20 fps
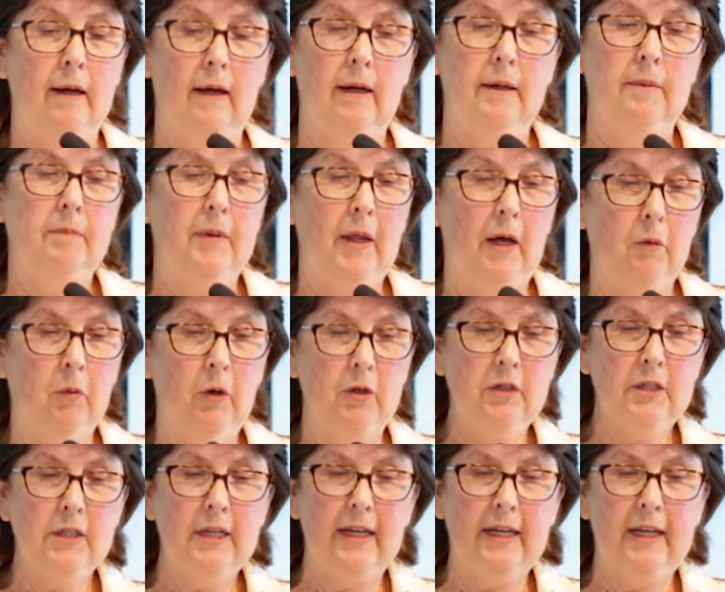I want
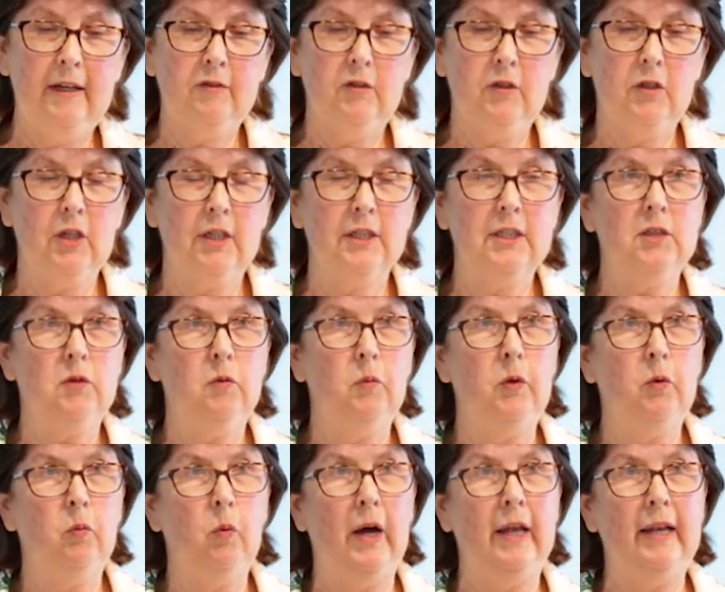to leave just
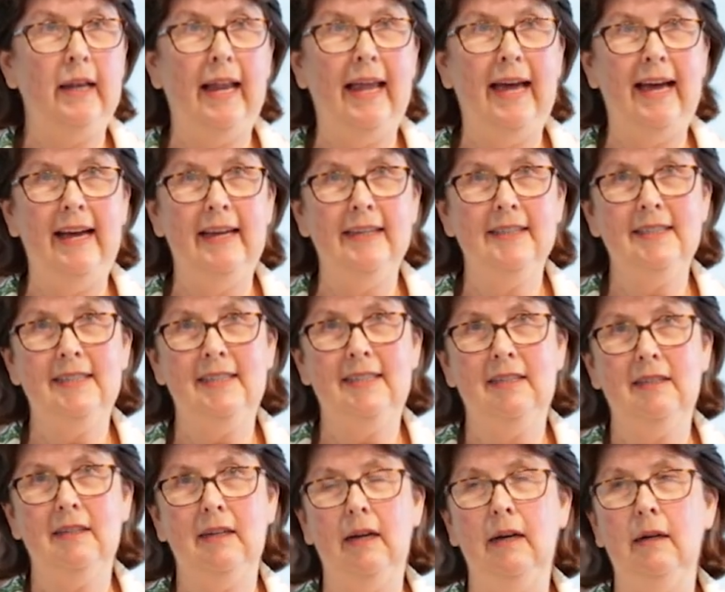with one
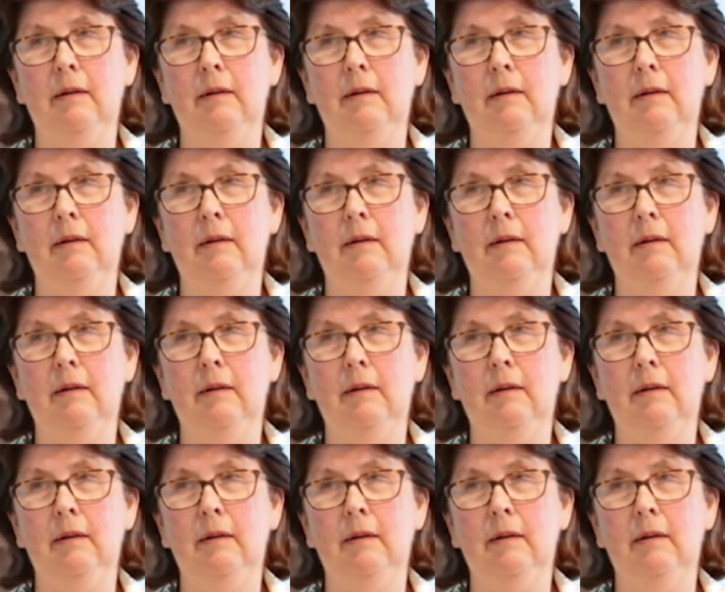last